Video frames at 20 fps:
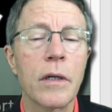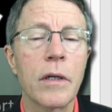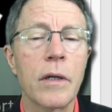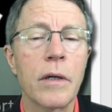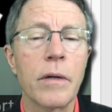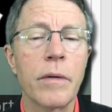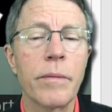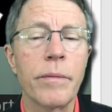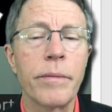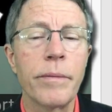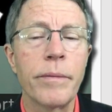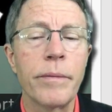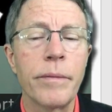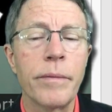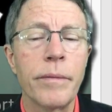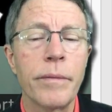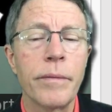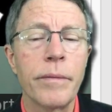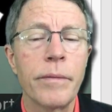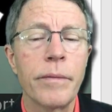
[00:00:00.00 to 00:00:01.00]
um,
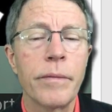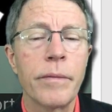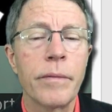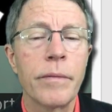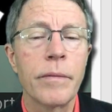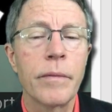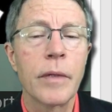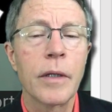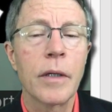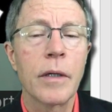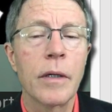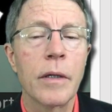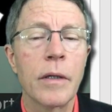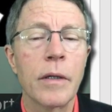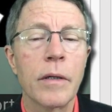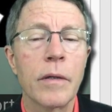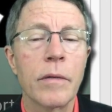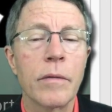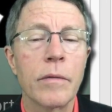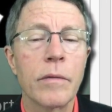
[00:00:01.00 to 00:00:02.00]

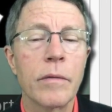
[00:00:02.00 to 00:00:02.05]
uh,